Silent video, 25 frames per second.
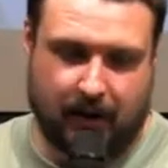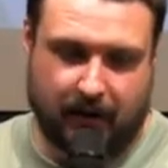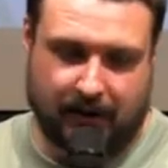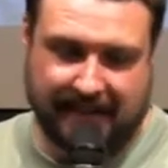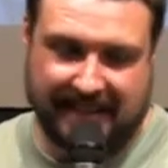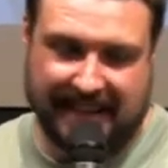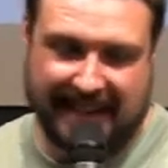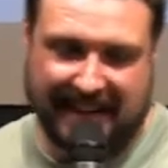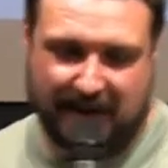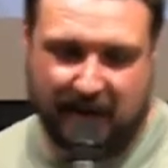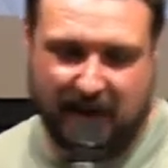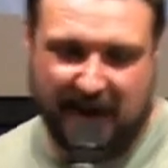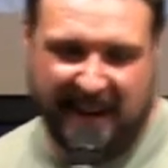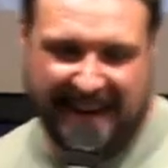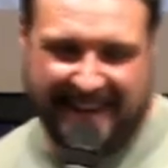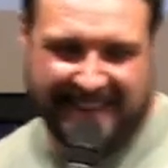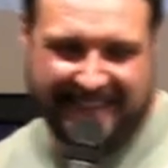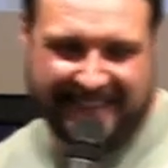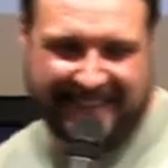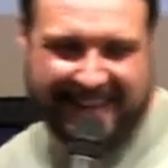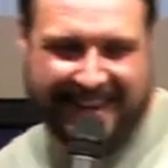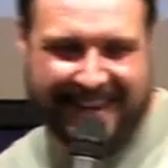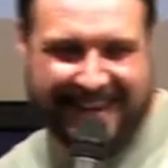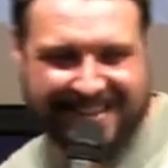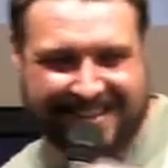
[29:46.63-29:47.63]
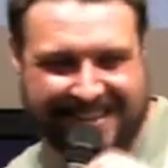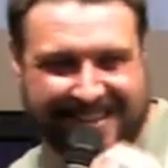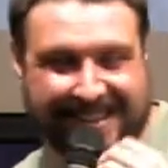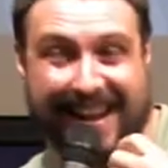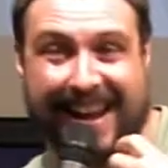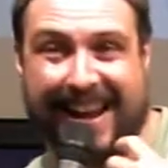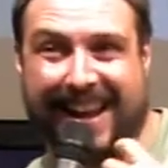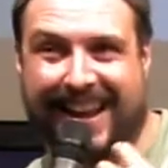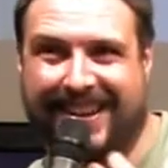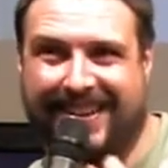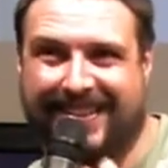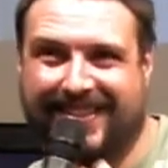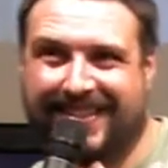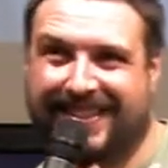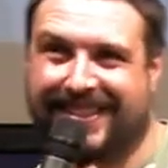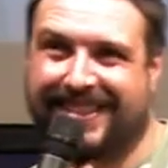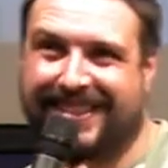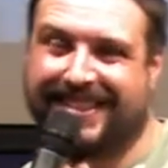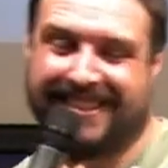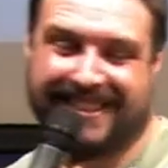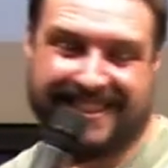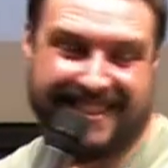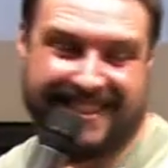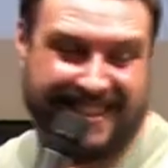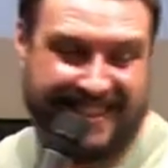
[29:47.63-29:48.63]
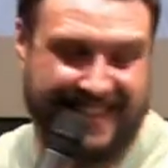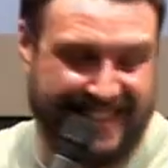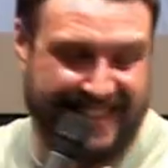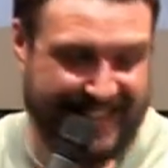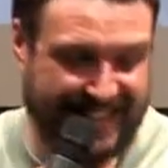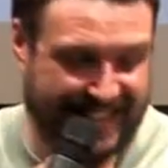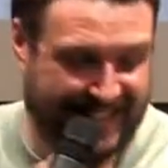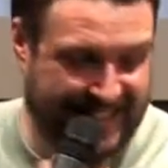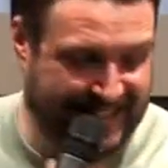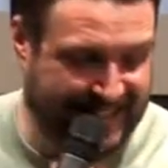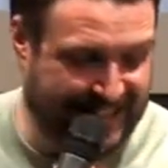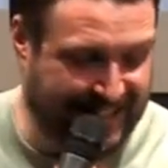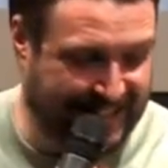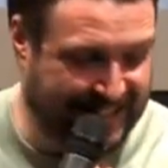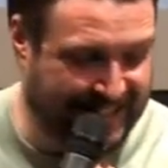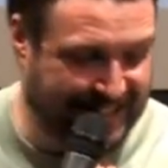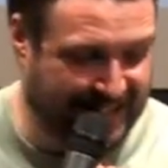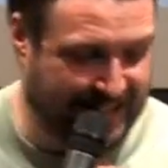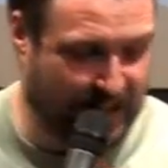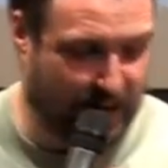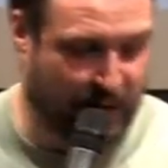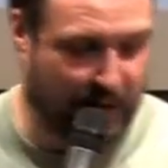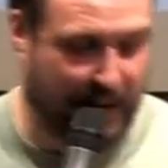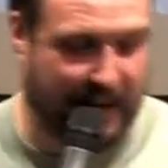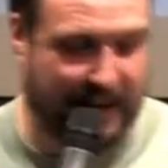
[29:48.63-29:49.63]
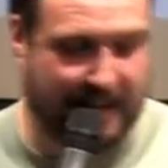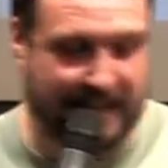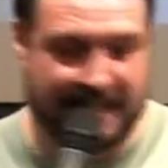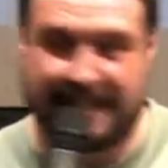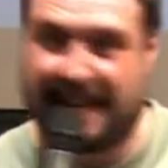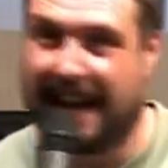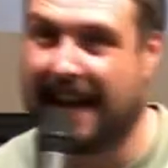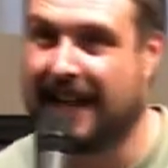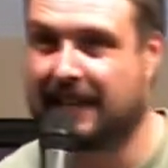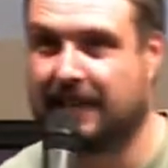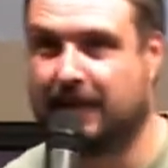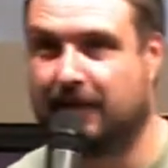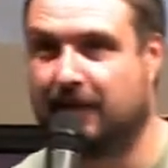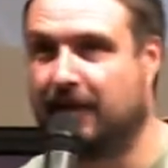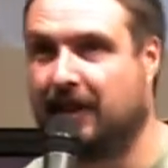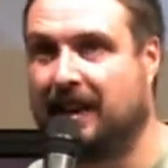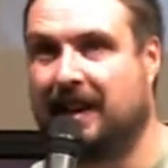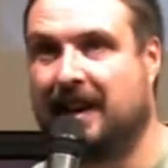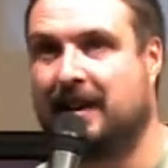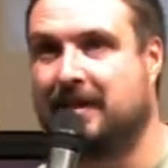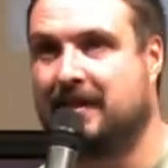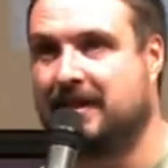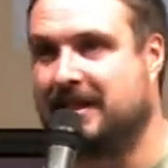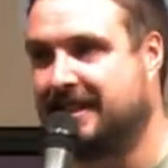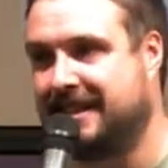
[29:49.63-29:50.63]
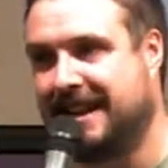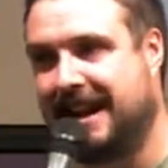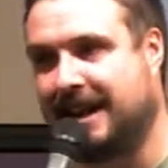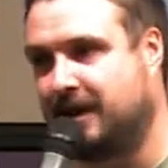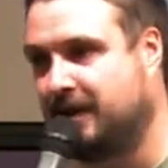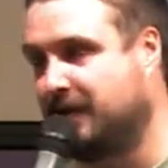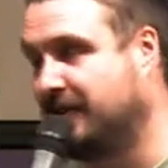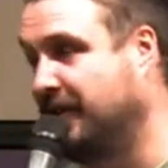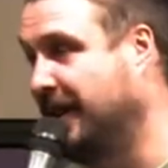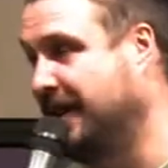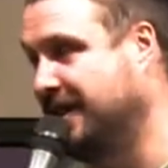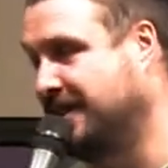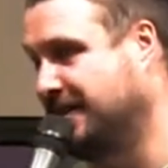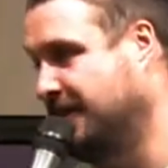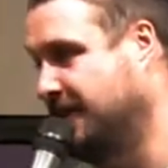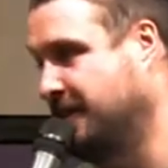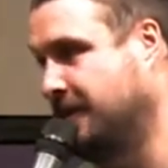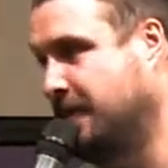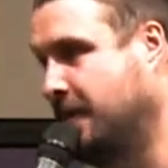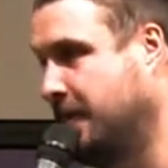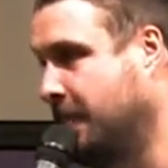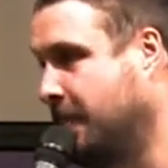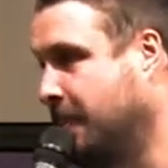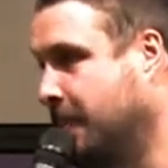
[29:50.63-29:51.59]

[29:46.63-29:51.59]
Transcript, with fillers: You know, the takeaway today is this, is the greatest act of love is sacrifice.